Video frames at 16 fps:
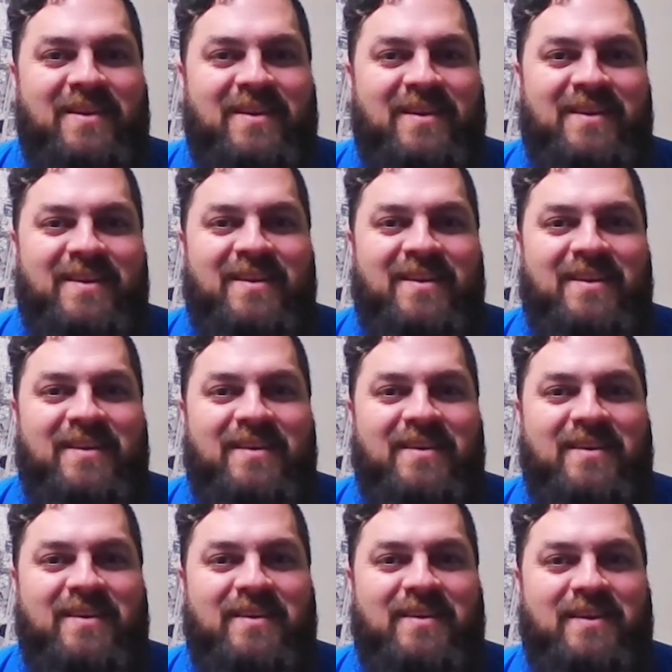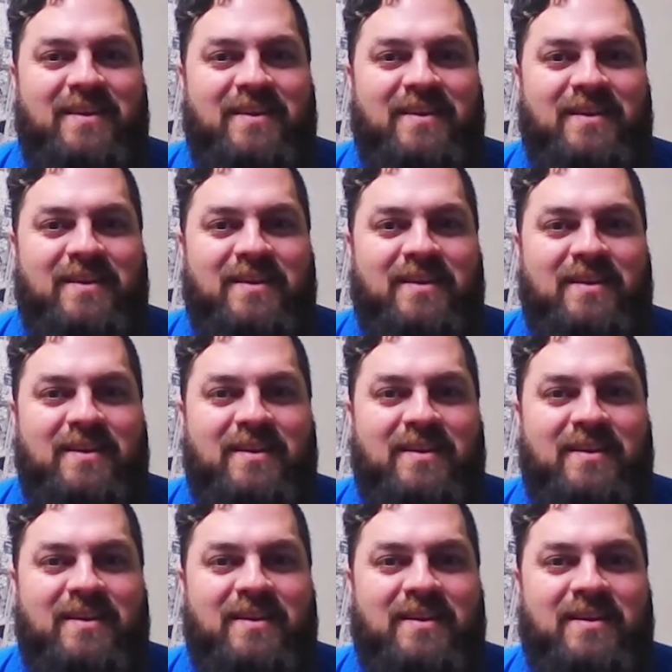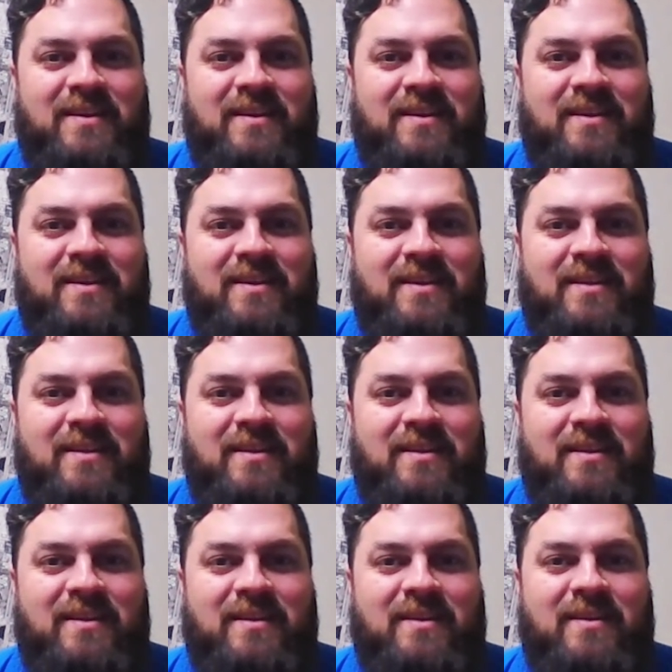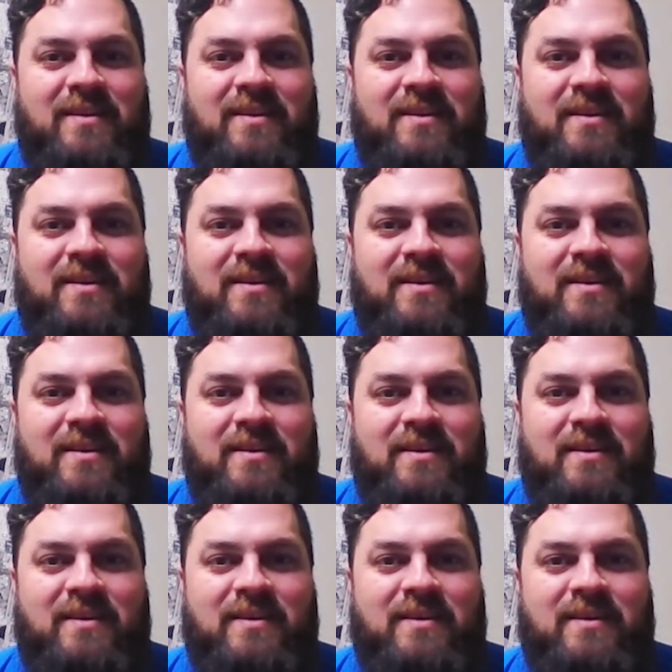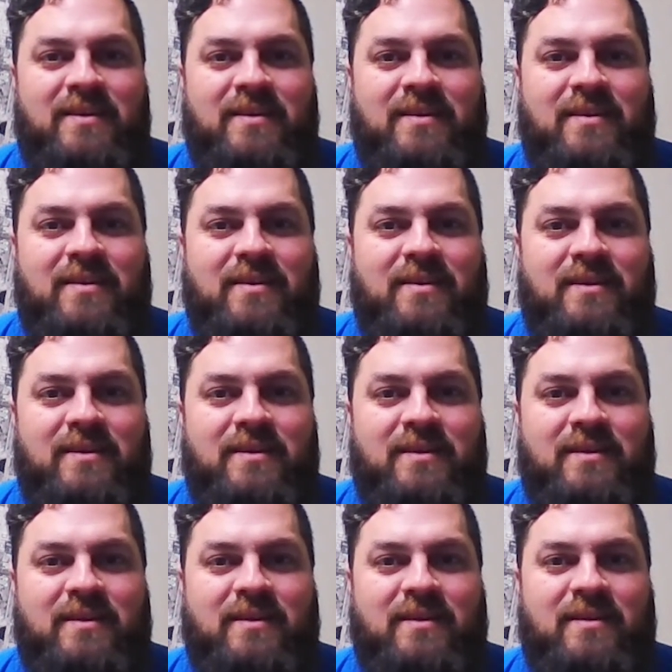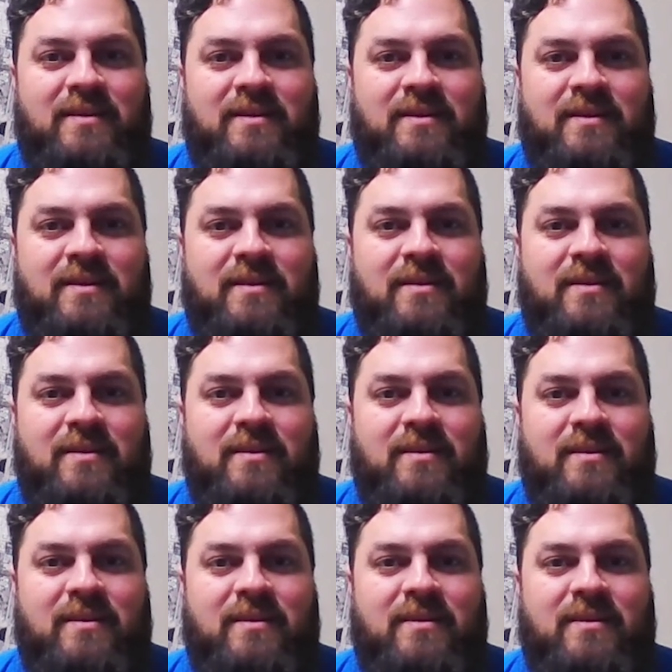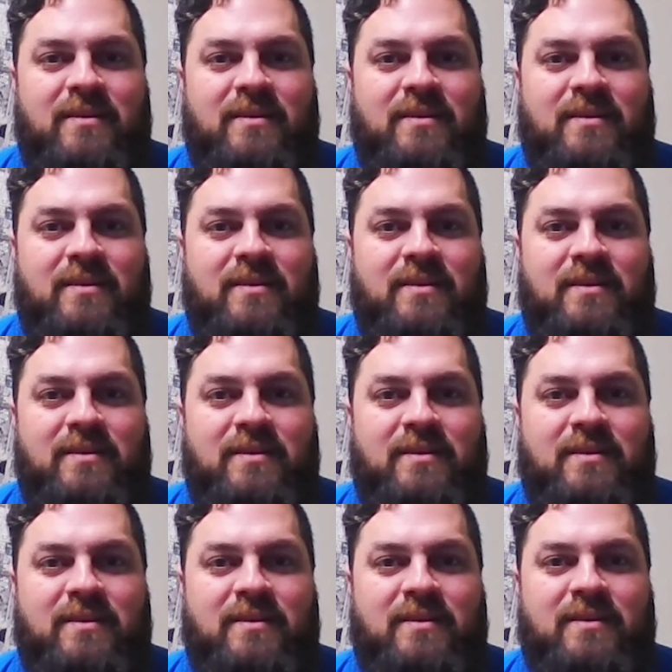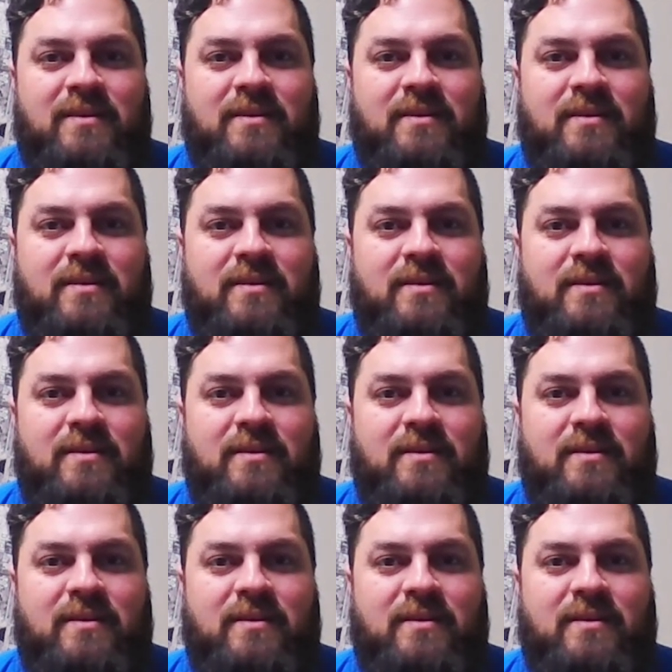[no speech]